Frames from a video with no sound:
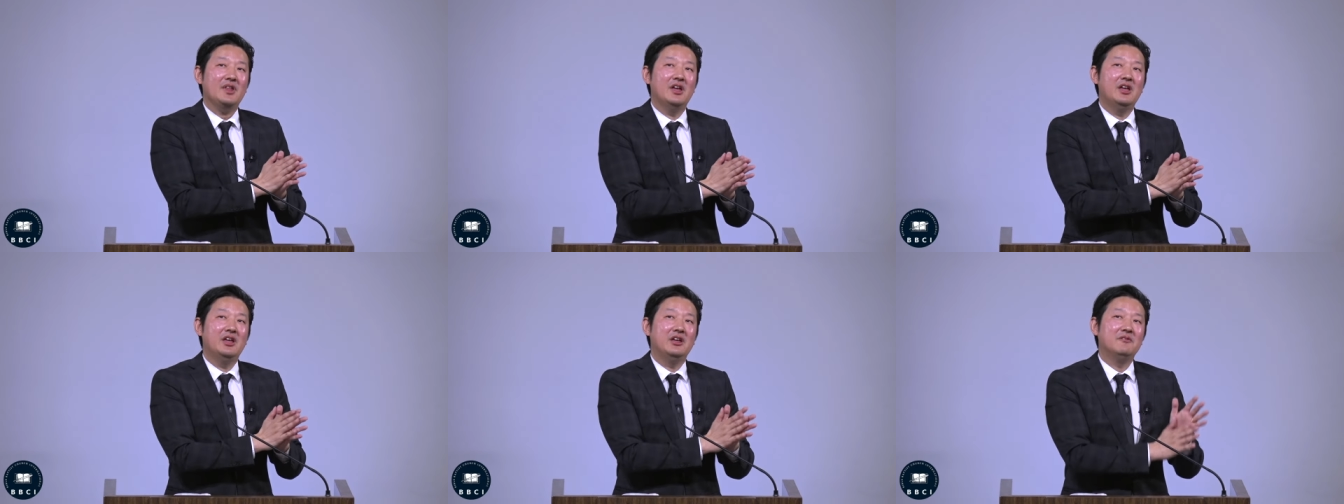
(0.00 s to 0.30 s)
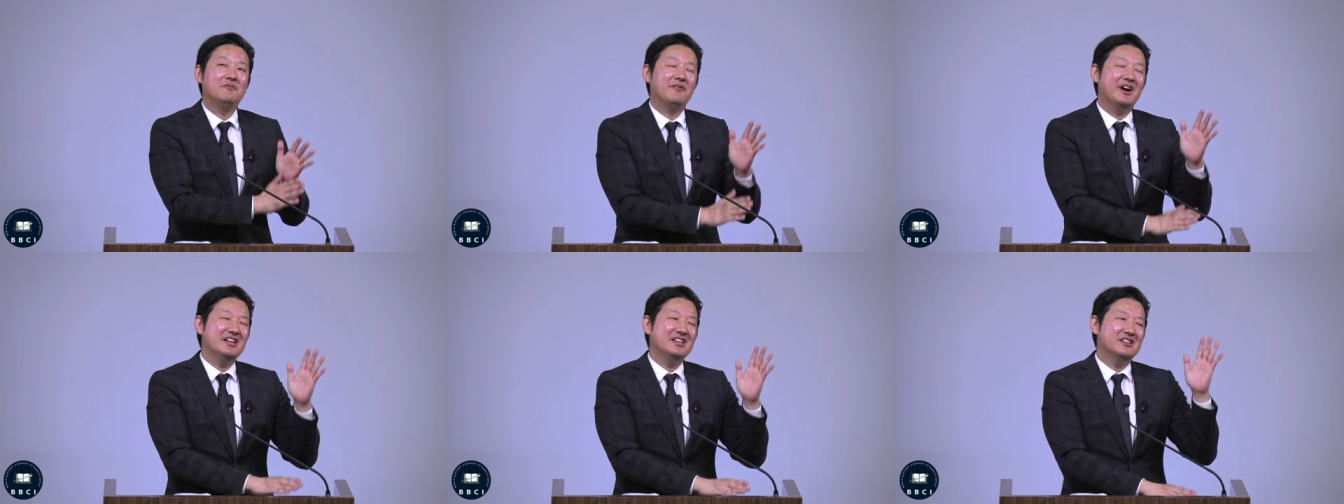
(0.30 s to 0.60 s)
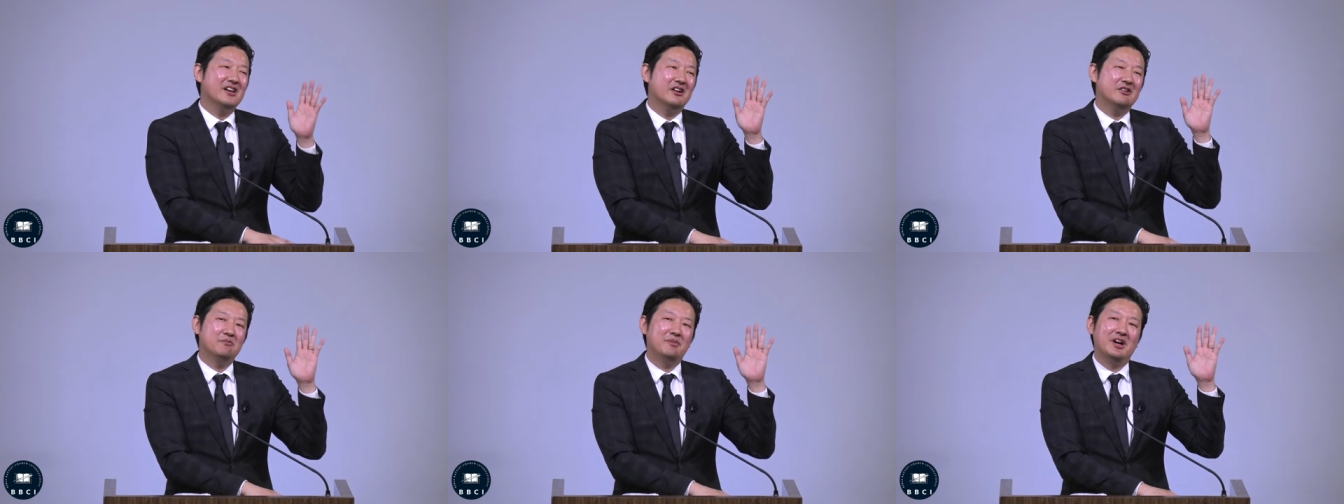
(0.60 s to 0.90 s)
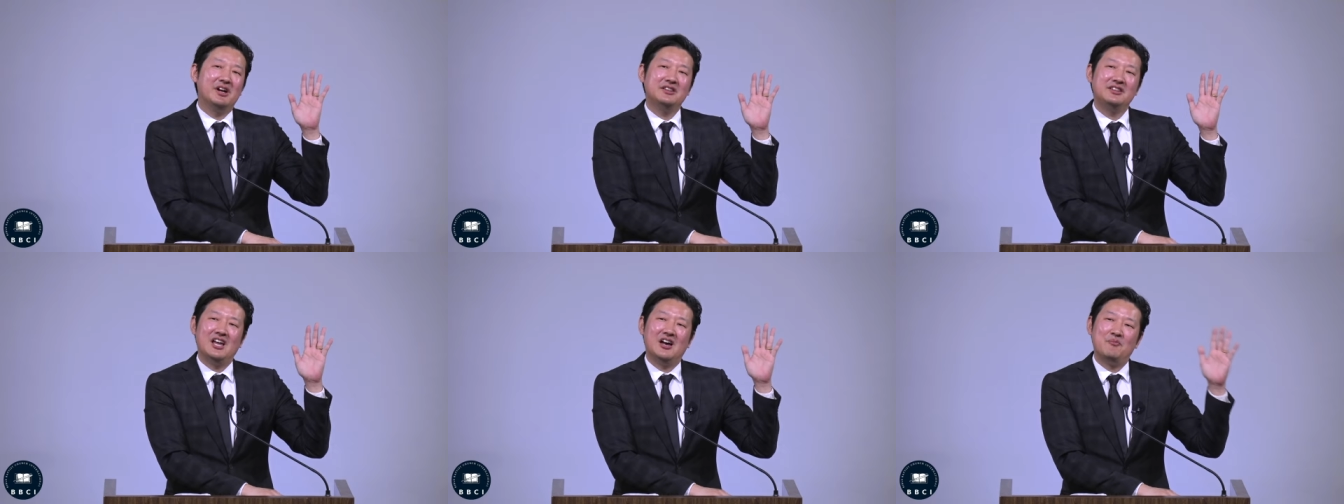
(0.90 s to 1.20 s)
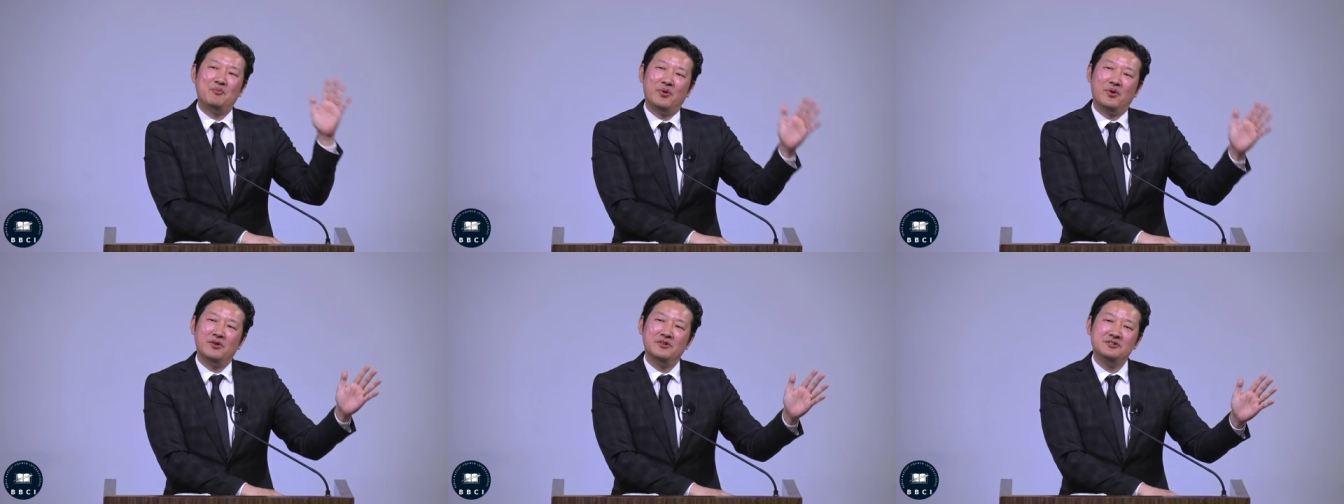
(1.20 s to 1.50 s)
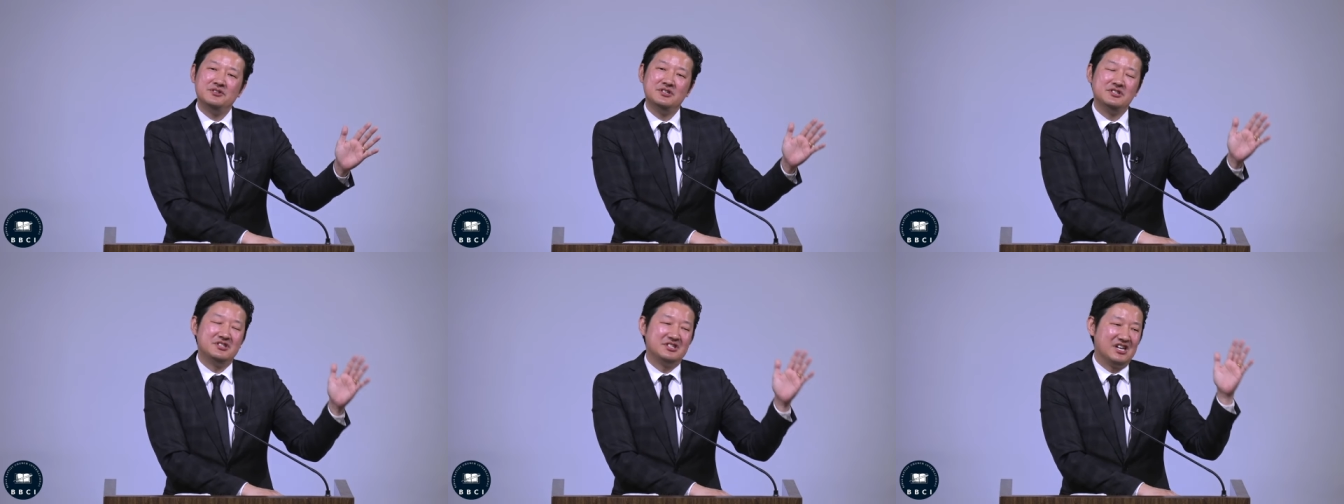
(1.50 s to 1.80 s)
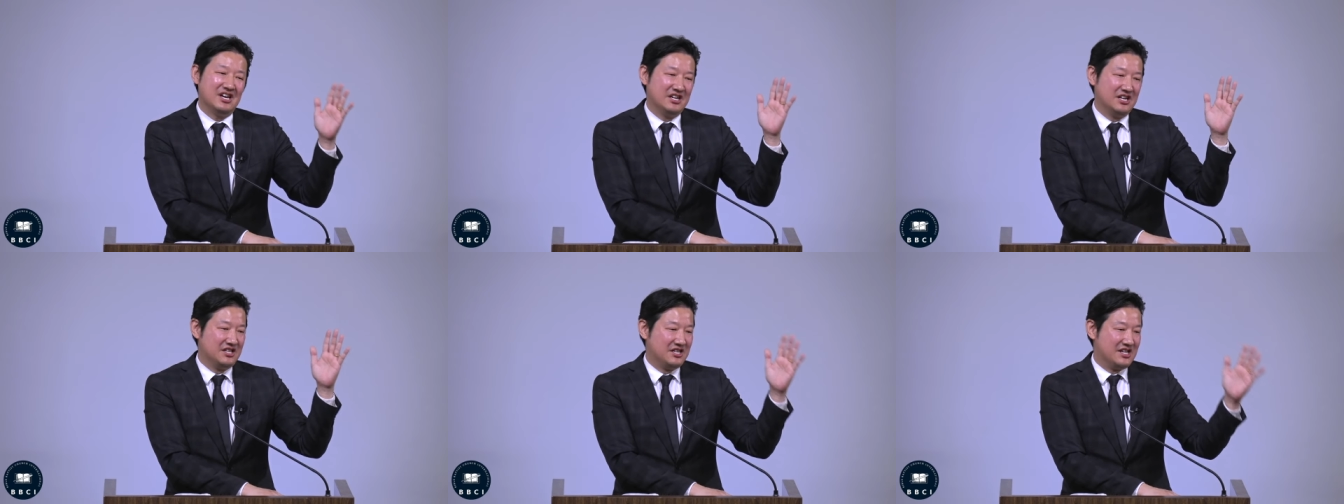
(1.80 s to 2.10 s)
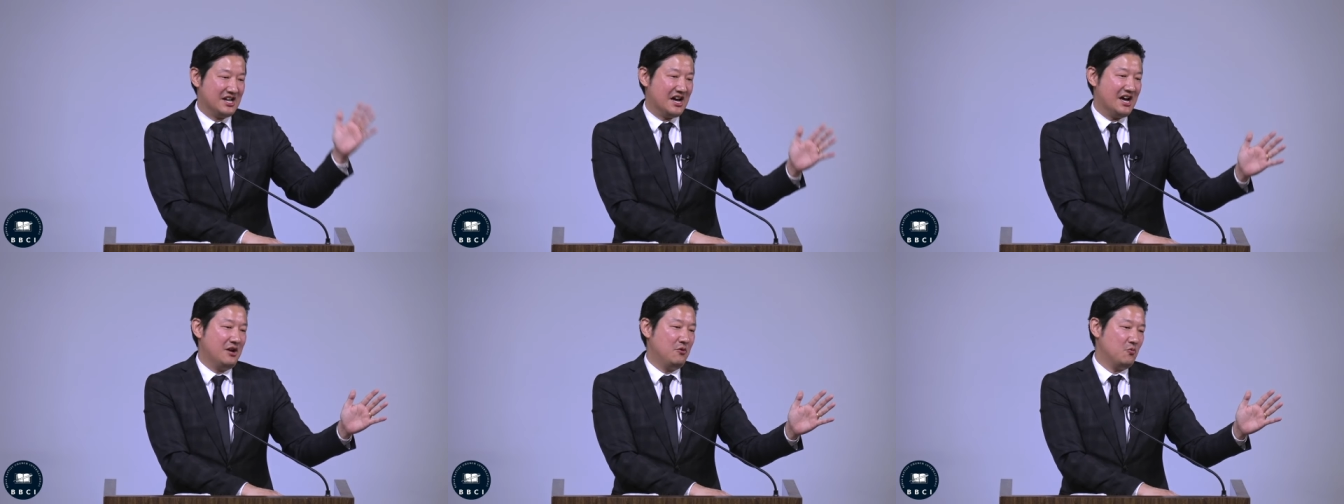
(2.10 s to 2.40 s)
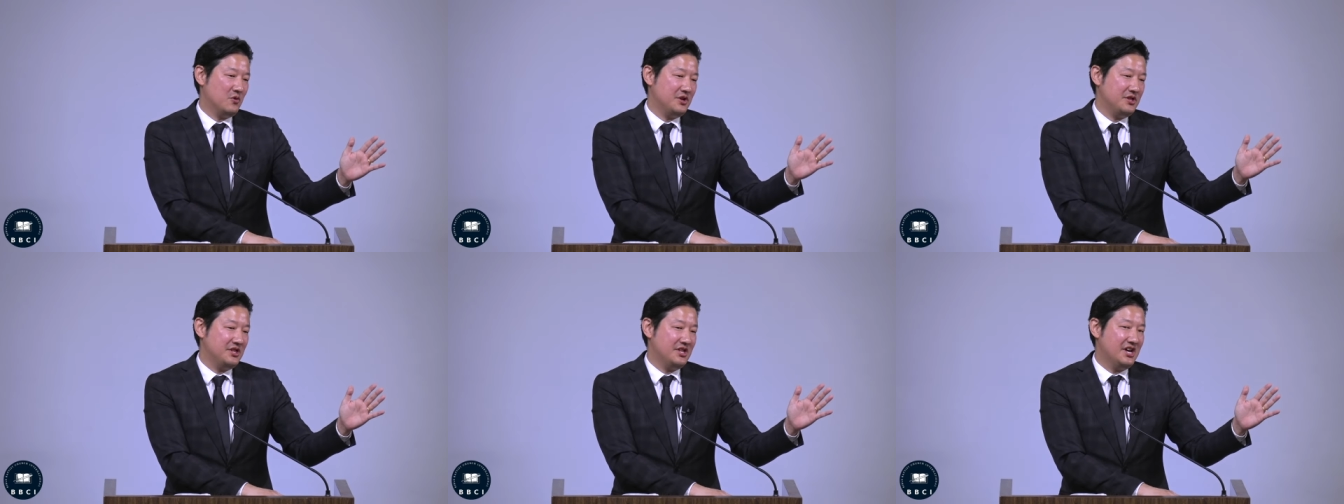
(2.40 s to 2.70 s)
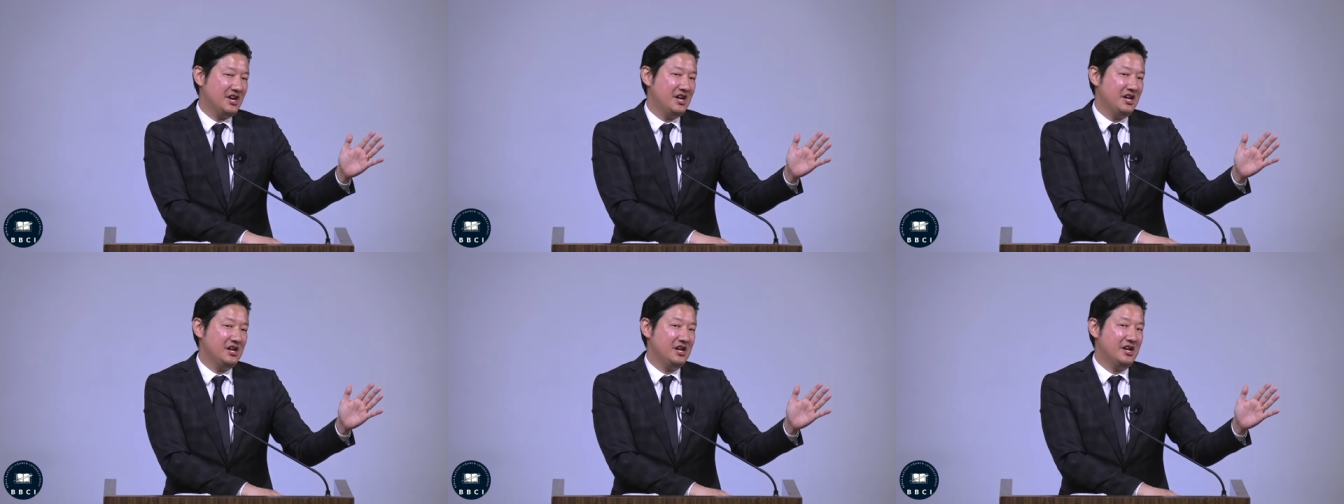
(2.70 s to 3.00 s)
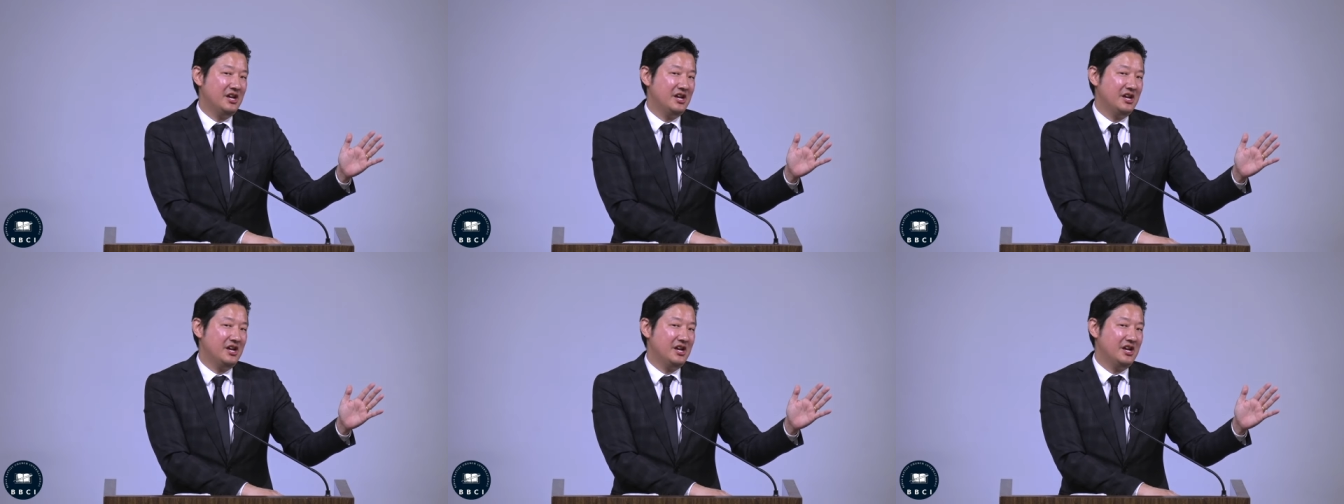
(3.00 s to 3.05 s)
if I thought about that person's gonna die one day,